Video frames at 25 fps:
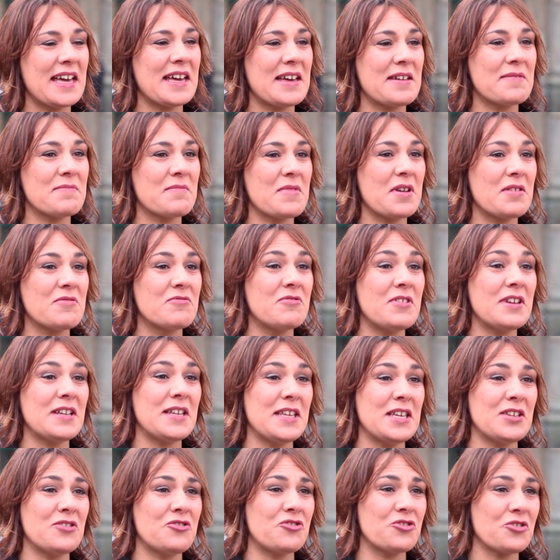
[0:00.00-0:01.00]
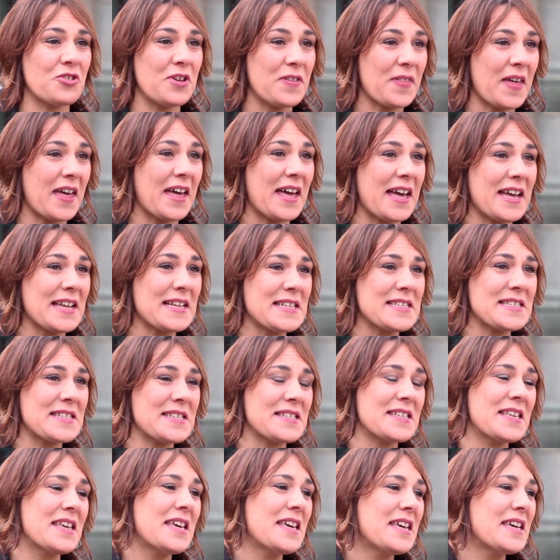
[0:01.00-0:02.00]
and really enjoy
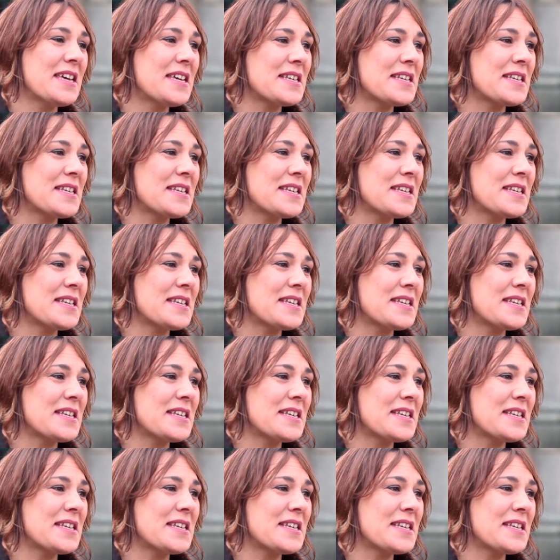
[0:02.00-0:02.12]
that and